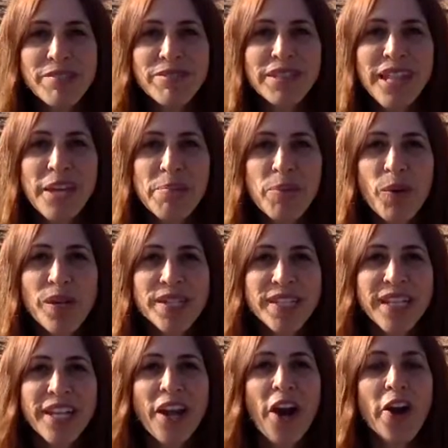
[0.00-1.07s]
of lead
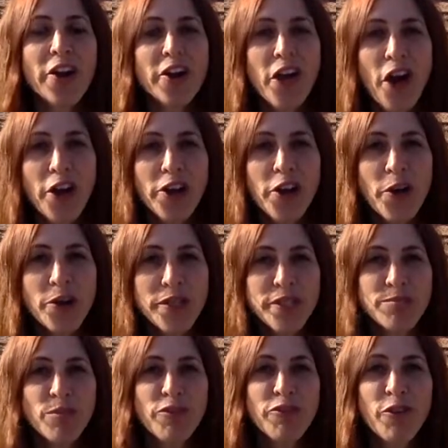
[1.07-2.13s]
poisoning are not
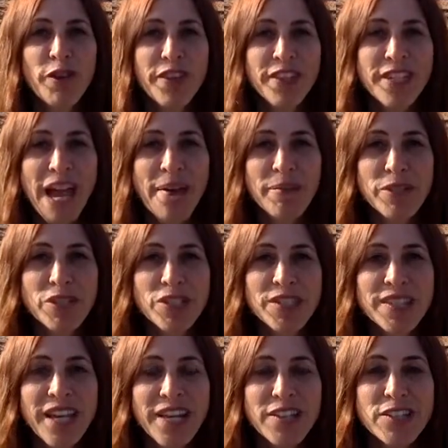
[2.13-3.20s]
noticed before the damage is
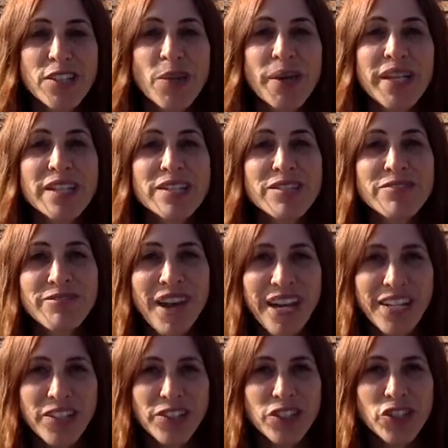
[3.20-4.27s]
done, so it is
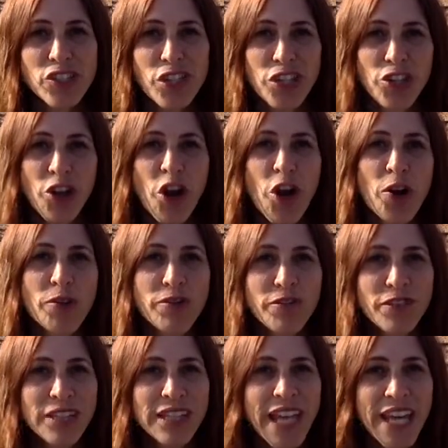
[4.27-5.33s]
vital to check your home
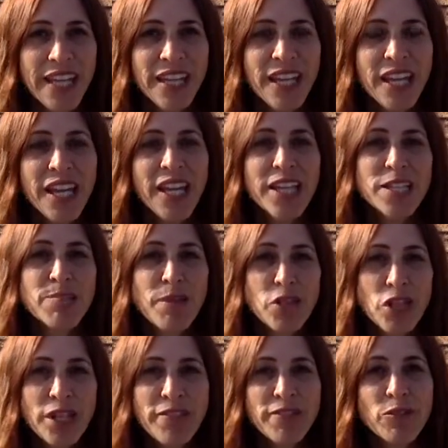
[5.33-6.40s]
for lead,
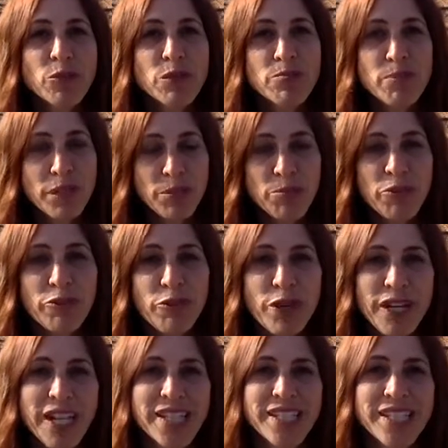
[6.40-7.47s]
especially if it was built before
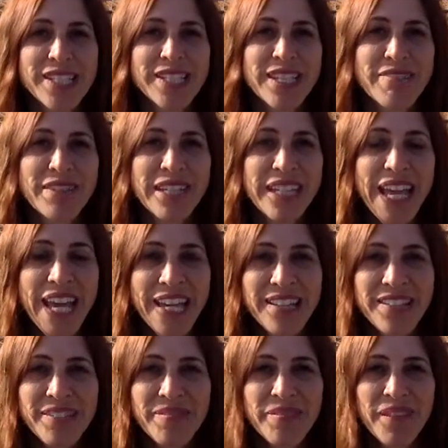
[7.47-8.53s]
nineteen seventy-eight.
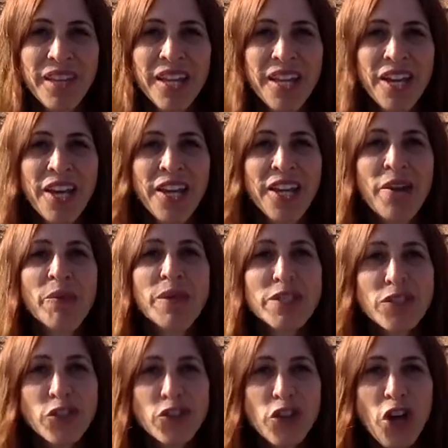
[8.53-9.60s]
Now,
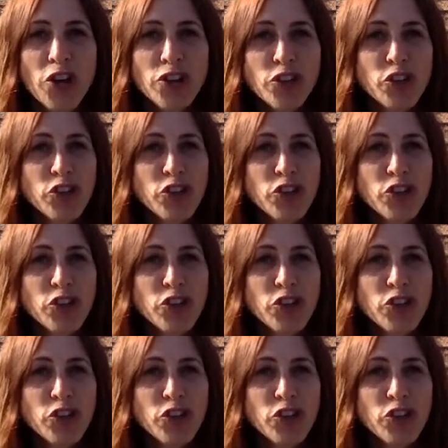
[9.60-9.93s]
research also